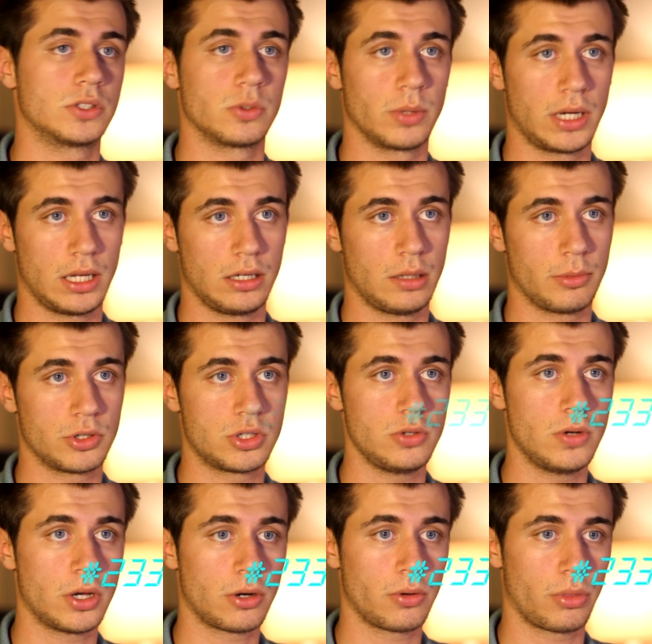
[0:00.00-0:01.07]
So we're getting number
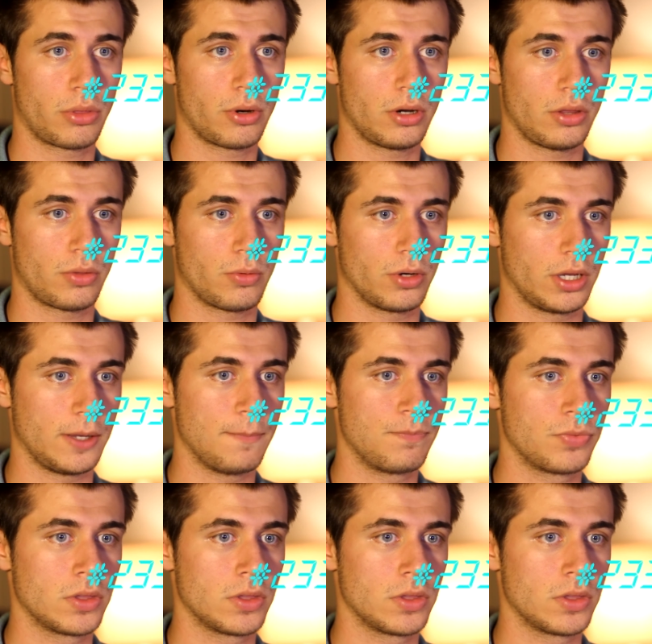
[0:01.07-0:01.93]
233.